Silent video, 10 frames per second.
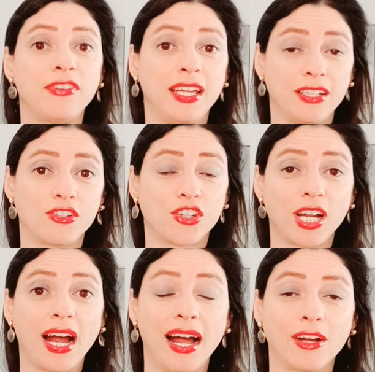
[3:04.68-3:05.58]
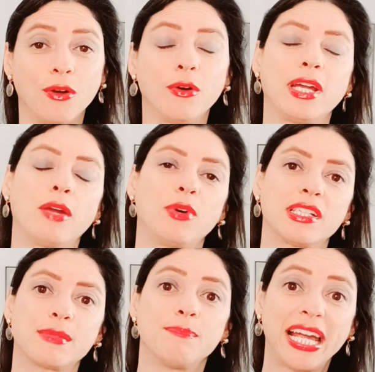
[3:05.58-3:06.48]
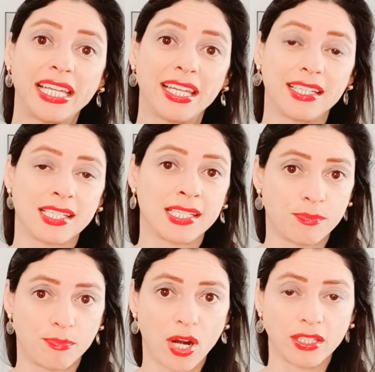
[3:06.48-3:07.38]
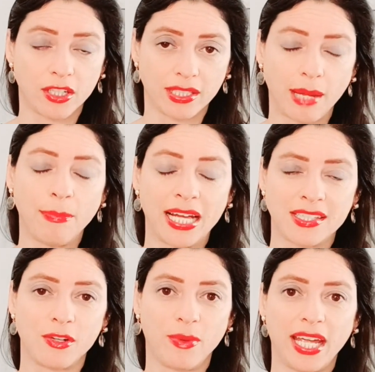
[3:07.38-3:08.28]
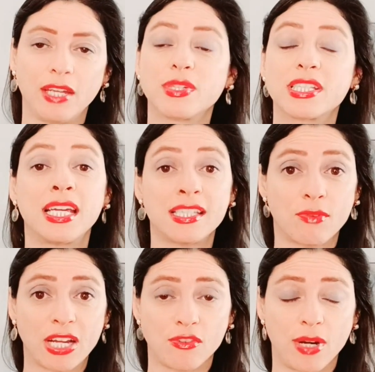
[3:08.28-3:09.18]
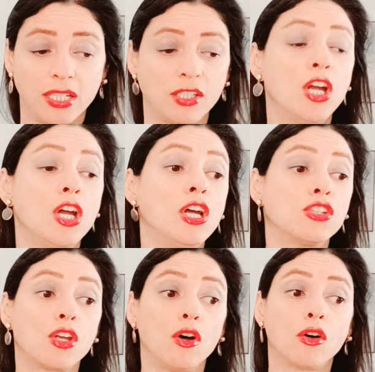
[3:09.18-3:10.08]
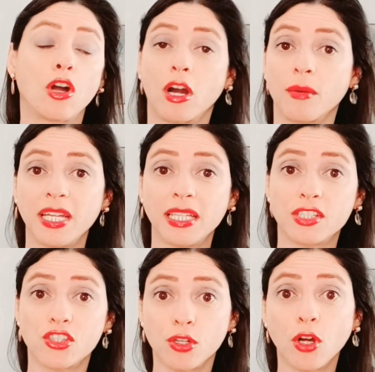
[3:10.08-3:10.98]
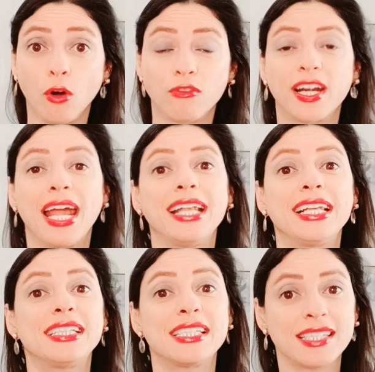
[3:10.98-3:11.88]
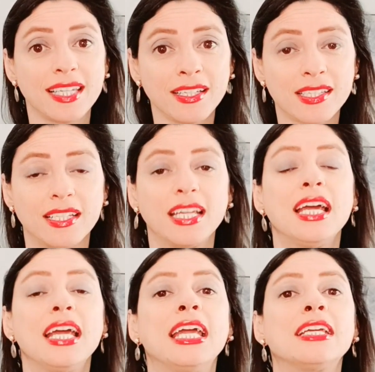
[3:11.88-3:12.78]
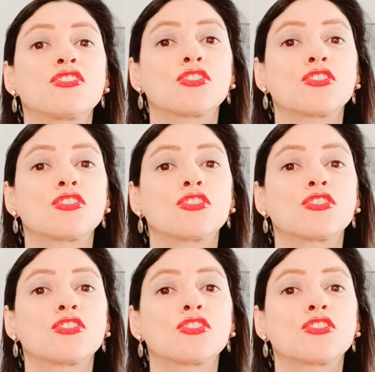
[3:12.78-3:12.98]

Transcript: in Chicago. It was Mikey's, his brother, that passed away. It was his restaurant. So Carmi took over, and in the season, he's